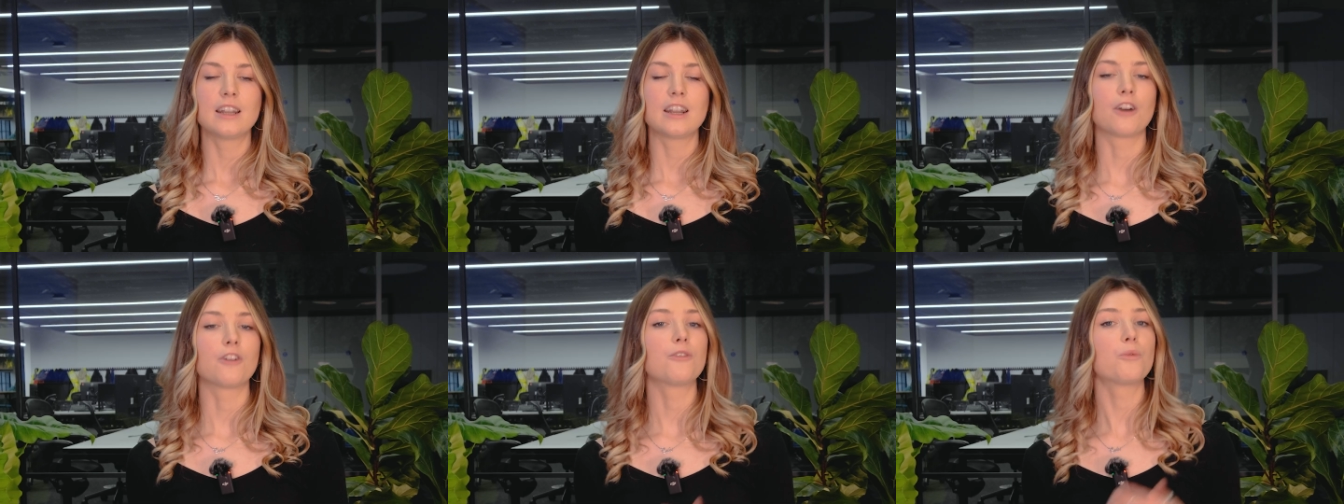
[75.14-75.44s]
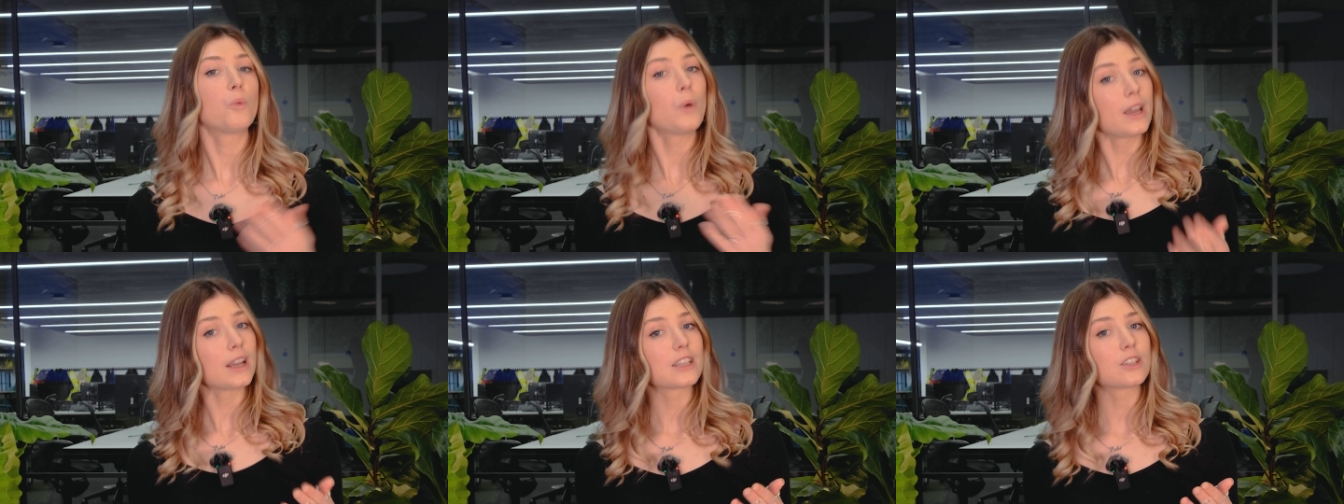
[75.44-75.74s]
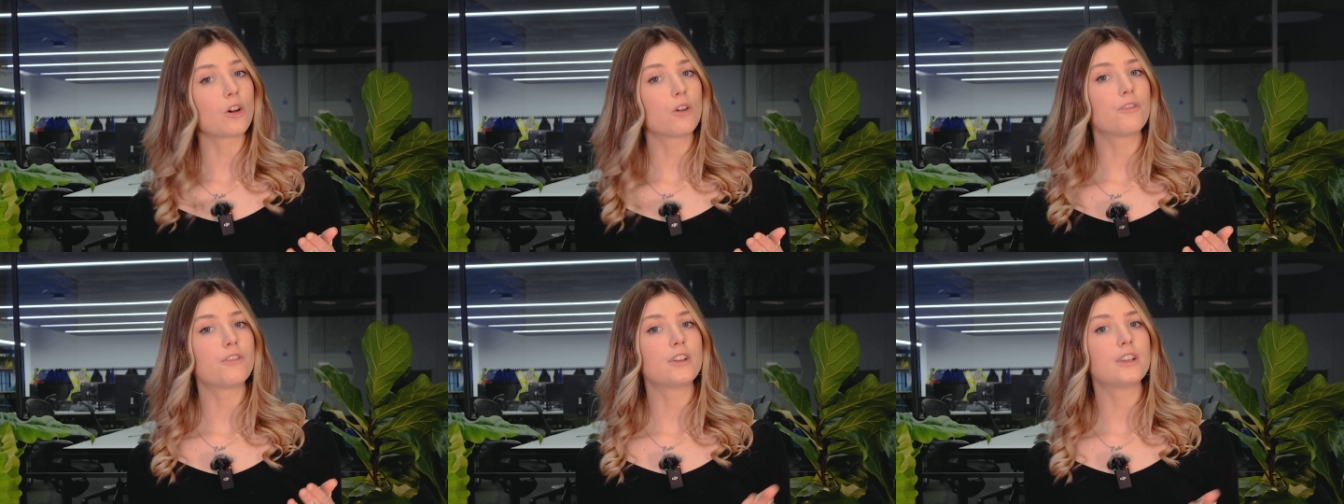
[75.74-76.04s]
Now,
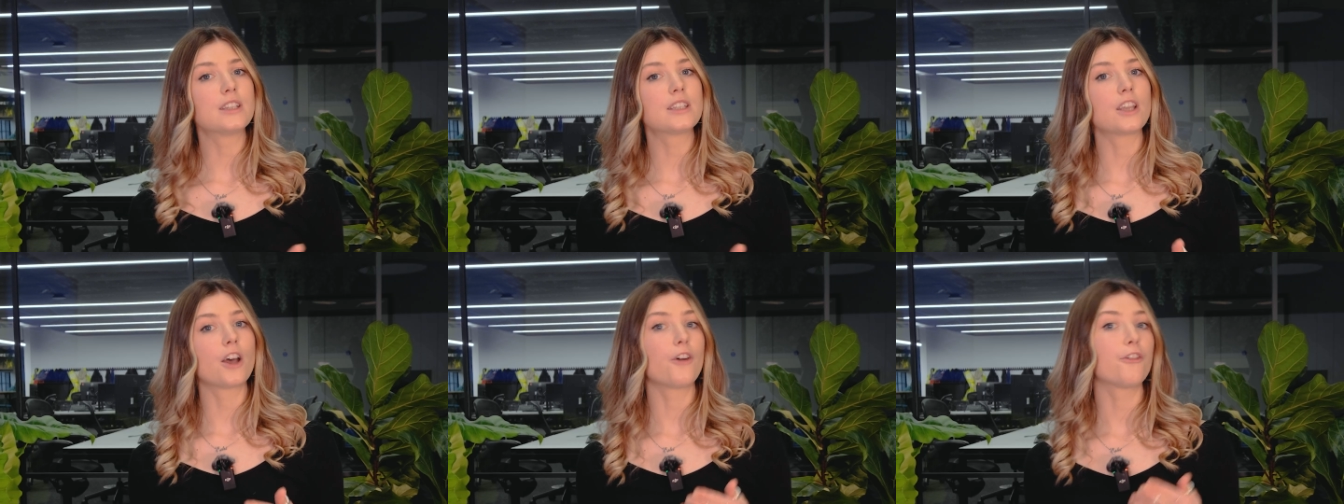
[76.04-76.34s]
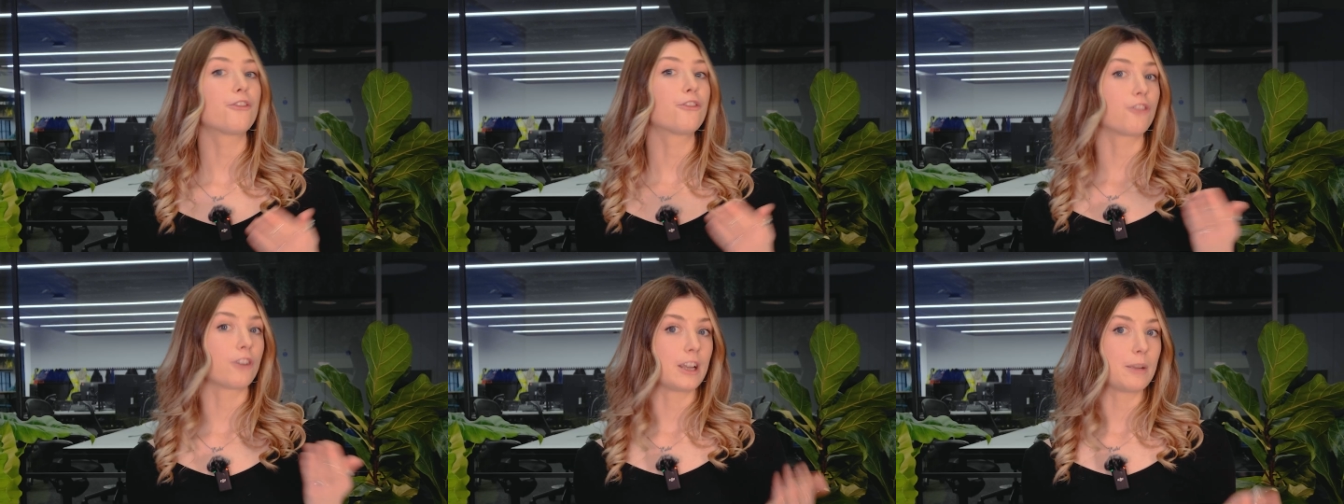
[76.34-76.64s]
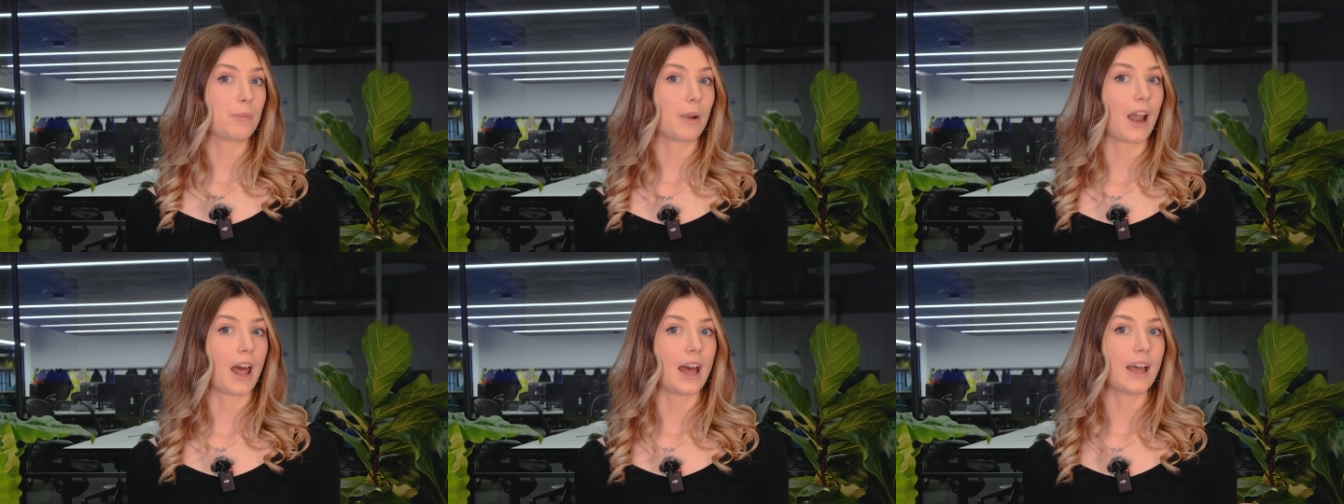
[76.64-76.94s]
Wix offers a free
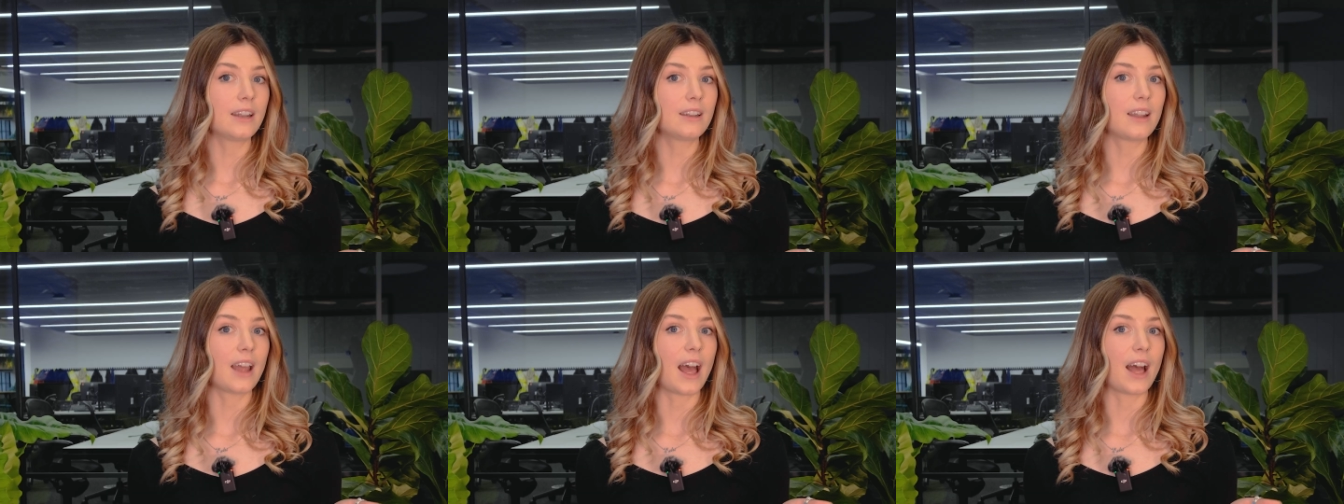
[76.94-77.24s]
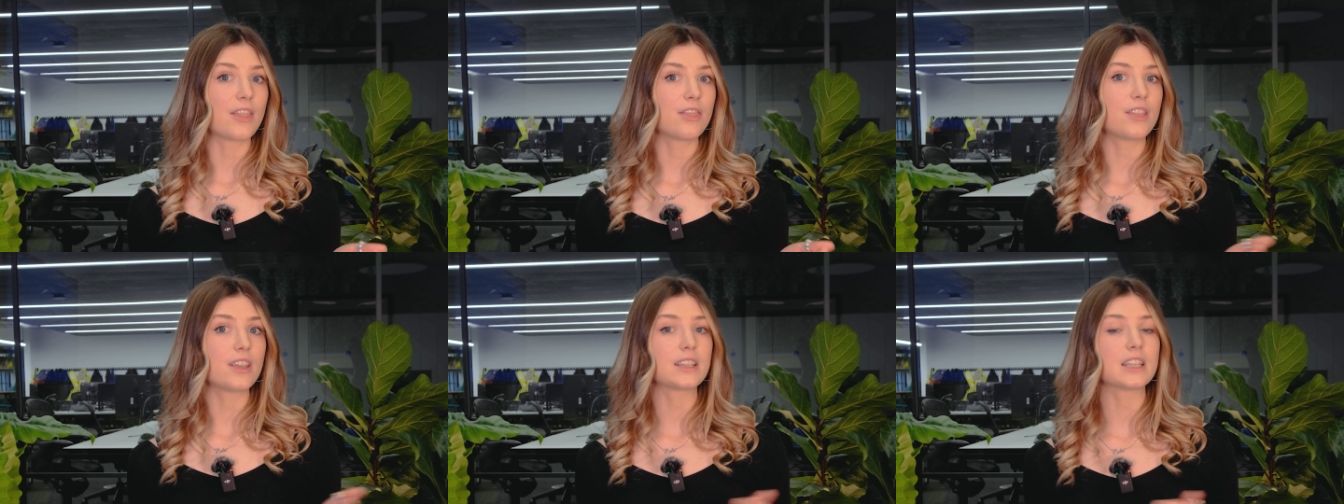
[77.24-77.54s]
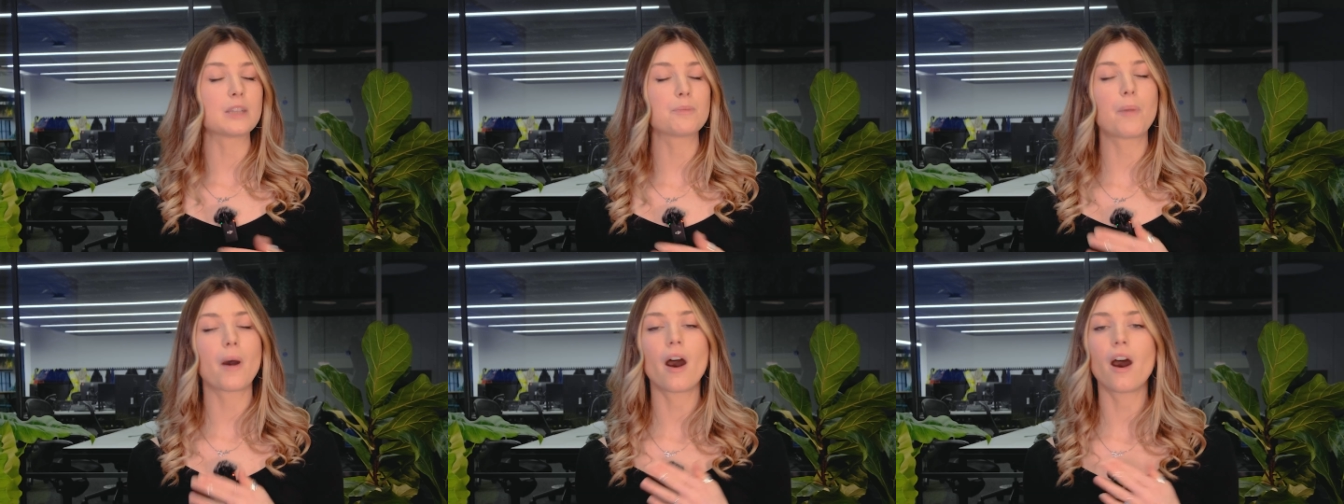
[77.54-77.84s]
plan and this
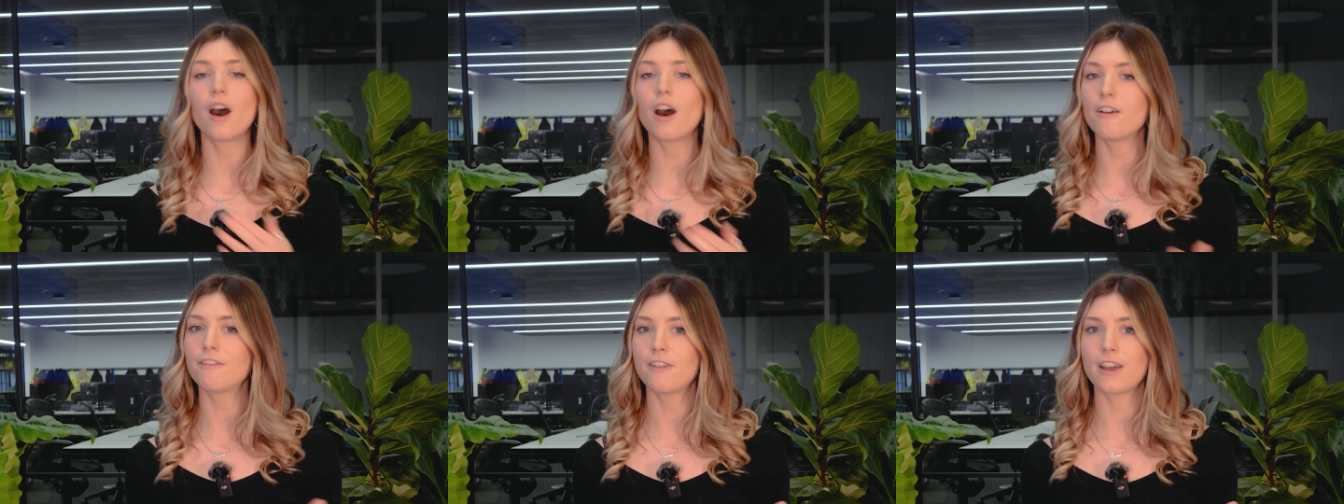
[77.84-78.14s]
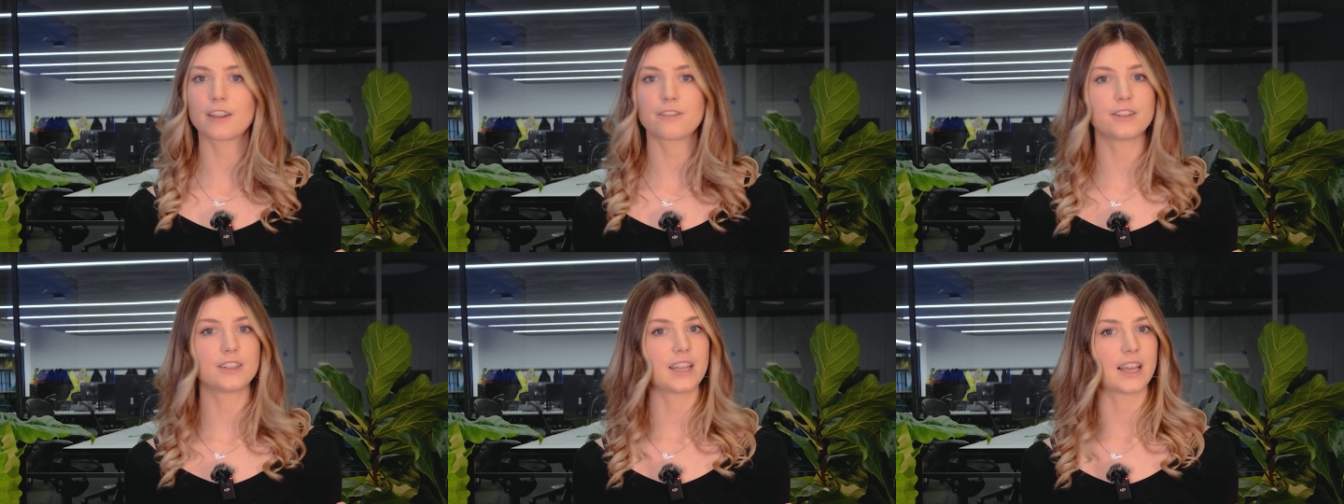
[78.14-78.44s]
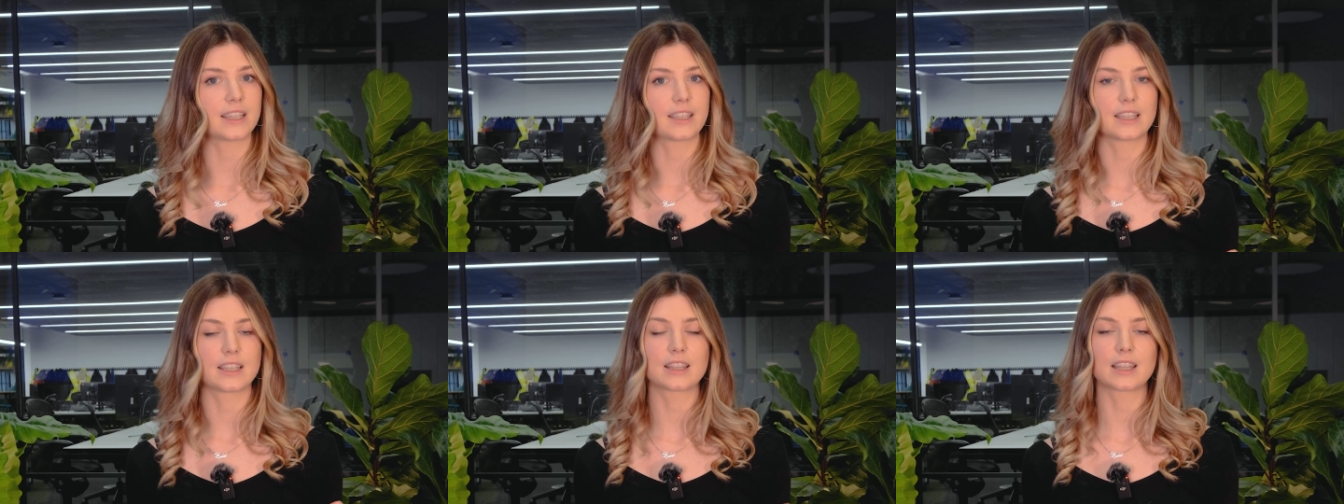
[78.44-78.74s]
is perfect for
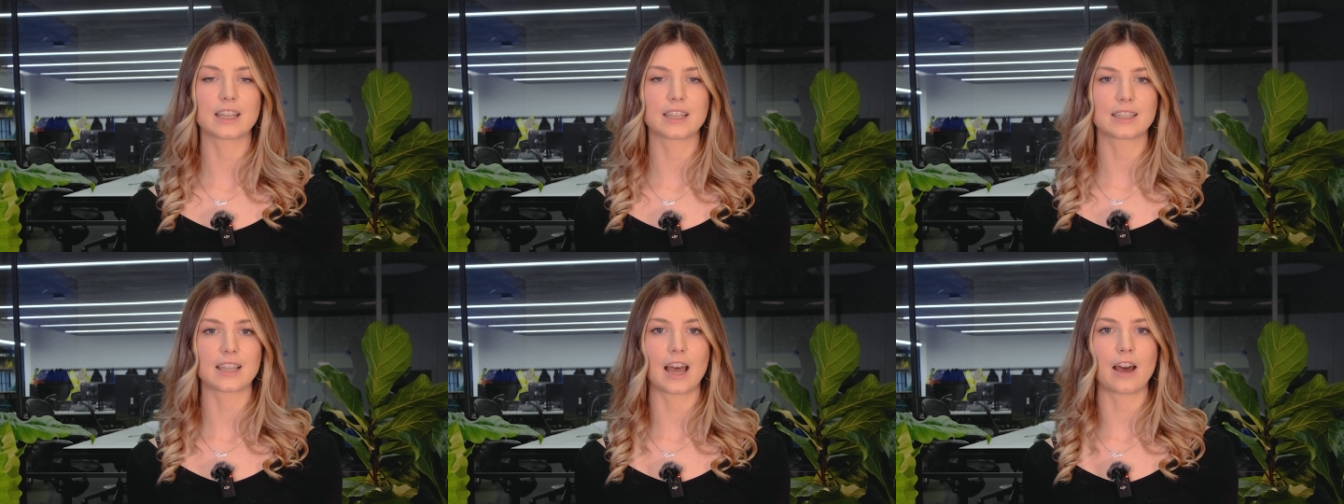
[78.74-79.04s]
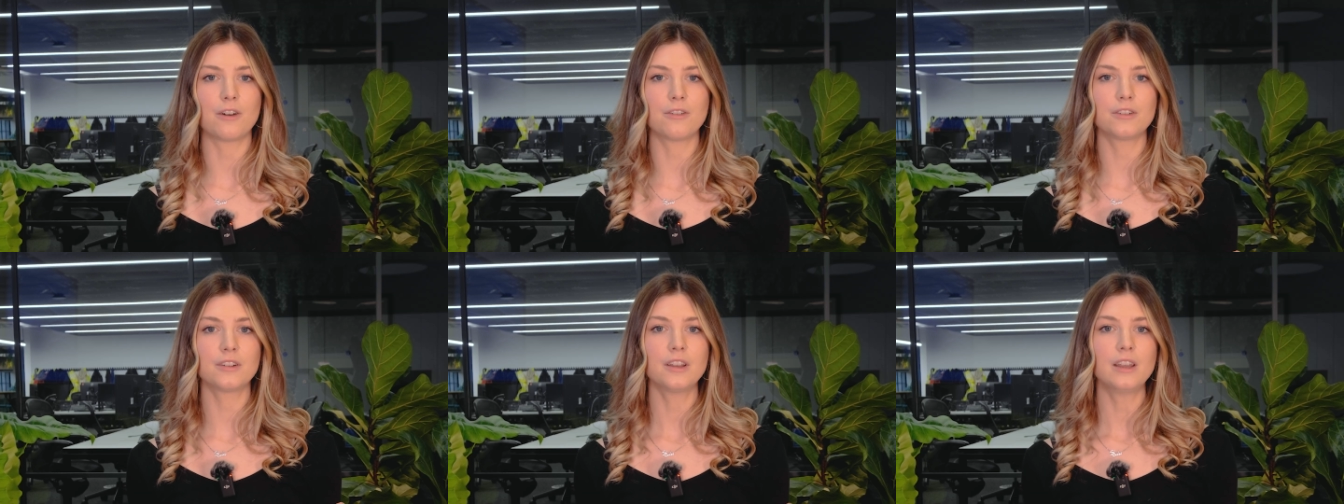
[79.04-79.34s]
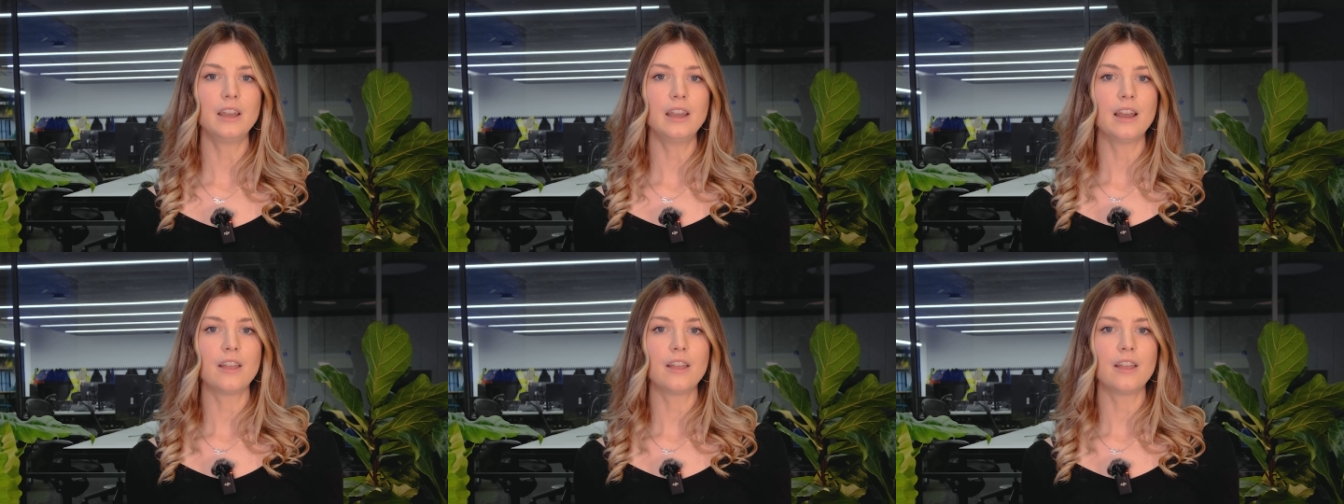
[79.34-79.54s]
testing things out.